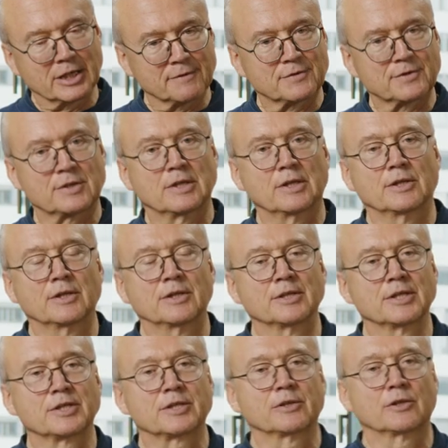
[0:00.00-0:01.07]
gives an
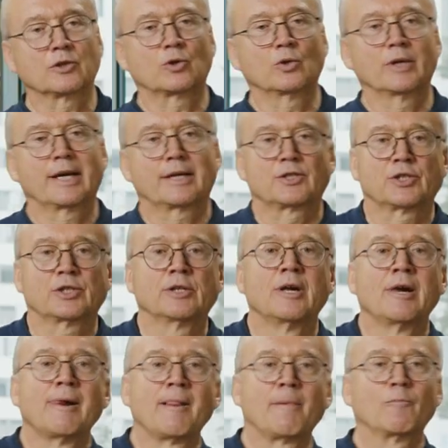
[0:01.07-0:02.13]
additional connection
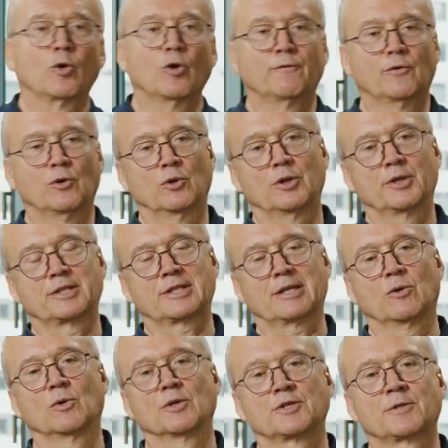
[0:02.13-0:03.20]
of all the
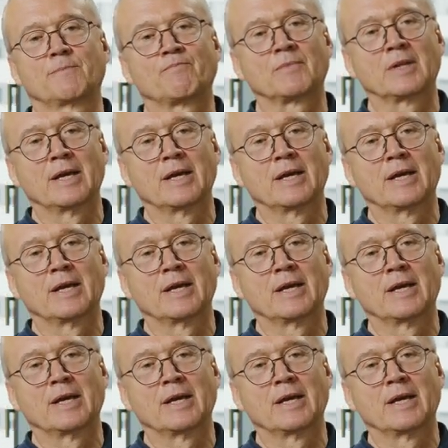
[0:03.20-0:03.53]
towers.